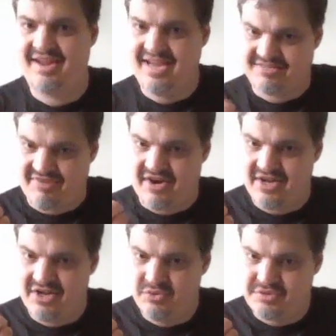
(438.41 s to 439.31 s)
It's very
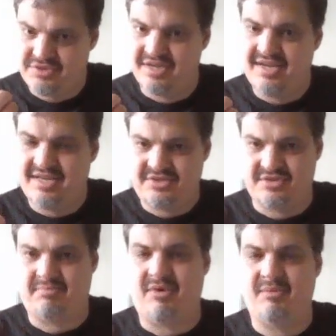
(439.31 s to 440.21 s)
loose to the
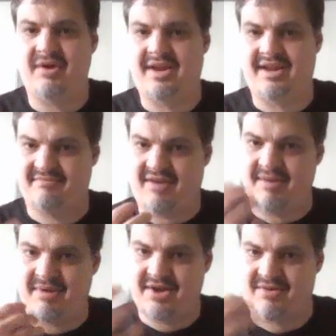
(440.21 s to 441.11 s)
point where it can
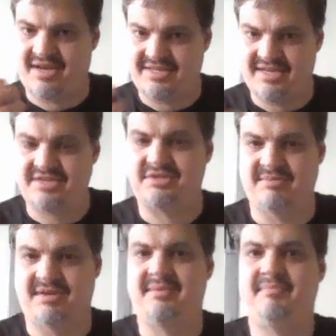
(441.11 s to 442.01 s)
vibrate across that instrument.